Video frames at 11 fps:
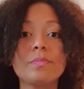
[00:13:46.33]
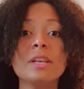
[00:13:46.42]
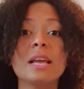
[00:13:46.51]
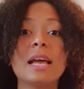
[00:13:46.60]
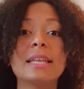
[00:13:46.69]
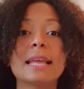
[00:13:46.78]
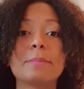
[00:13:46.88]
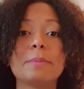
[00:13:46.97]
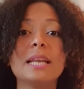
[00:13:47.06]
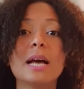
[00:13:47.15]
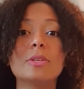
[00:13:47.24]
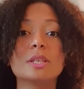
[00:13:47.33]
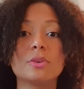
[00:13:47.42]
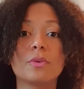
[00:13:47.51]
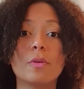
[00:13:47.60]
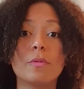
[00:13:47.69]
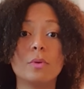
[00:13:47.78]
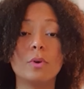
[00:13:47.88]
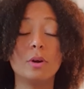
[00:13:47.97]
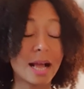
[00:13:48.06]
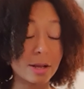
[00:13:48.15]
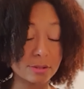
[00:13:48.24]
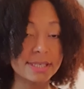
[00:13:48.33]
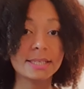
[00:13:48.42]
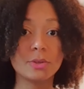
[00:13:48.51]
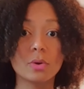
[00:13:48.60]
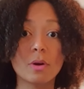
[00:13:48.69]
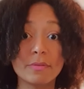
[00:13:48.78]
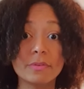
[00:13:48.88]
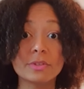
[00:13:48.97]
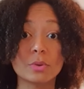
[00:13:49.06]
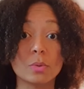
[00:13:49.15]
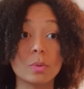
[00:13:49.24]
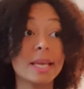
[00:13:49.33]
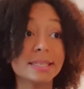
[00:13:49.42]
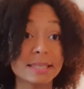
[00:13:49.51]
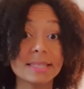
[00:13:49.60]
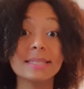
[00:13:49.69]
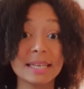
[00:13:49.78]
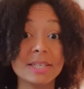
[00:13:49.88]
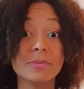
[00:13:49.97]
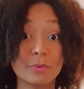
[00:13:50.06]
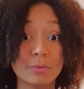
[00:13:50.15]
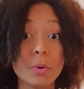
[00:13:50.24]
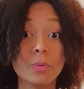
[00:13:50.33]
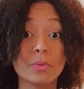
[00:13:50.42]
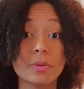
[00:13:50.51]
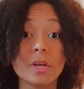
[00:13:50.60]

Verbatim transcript: like being outside your comfort zone is a sign of growth.